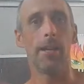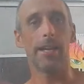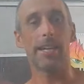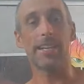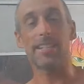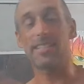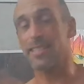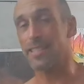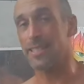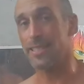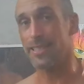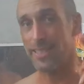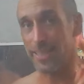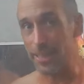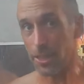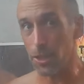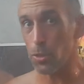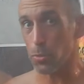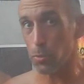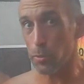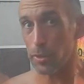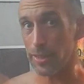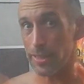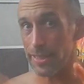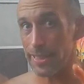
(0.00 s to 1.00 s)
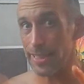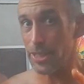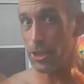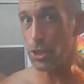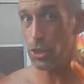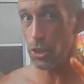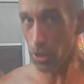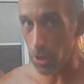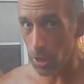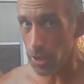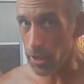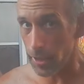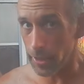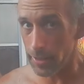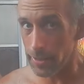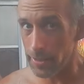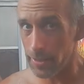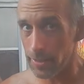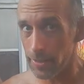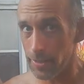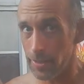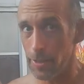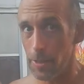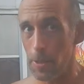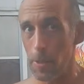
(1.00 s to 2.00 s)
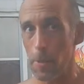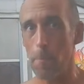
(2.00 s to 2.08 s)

It's still really good,